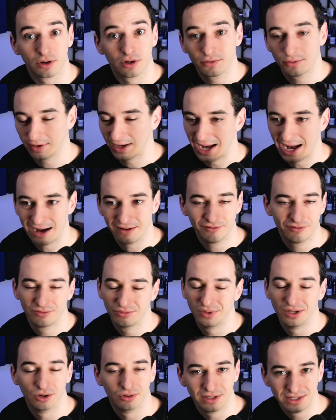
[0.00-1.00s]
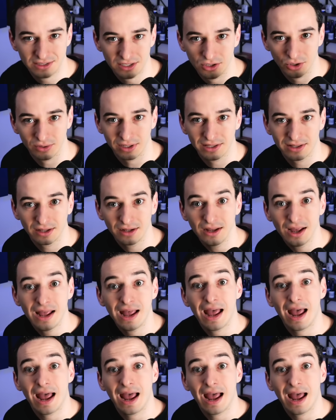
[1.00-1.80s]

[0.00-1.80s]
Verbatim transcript: If we have, we don't need to do anything.